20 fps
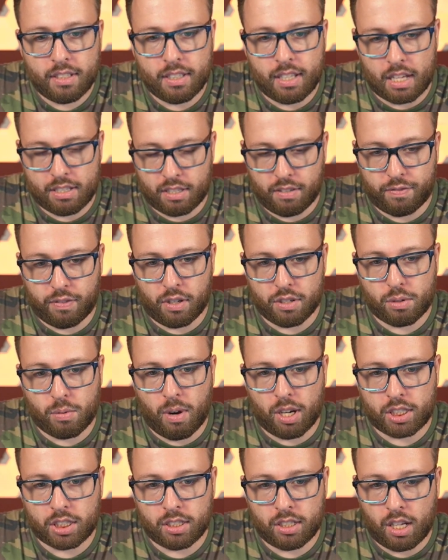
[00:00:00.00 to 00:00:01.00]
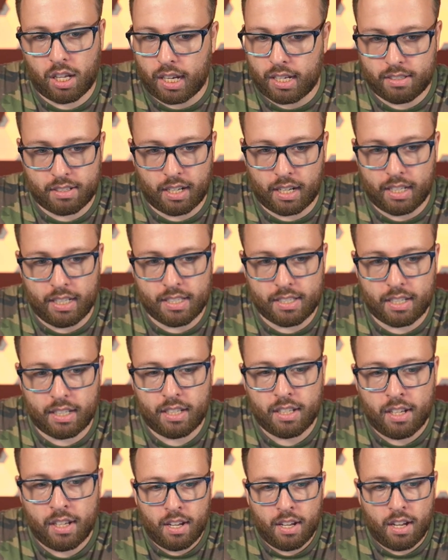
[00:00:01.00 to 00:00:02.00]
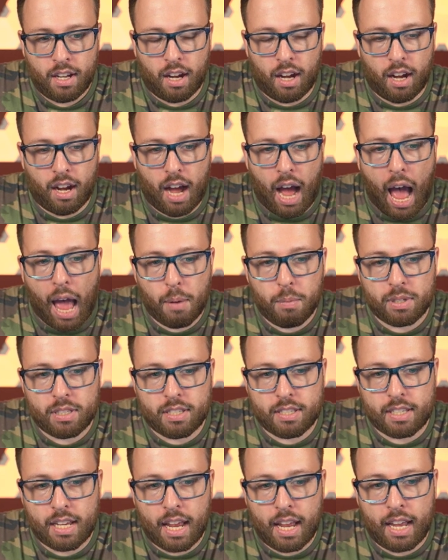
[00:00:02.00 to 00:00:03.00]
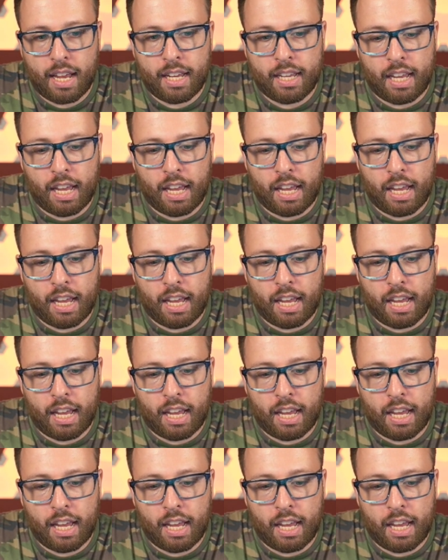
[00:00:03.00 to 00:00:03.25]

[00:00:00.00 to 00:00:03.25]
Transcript: That's the first question. I'll answer that easy. I would say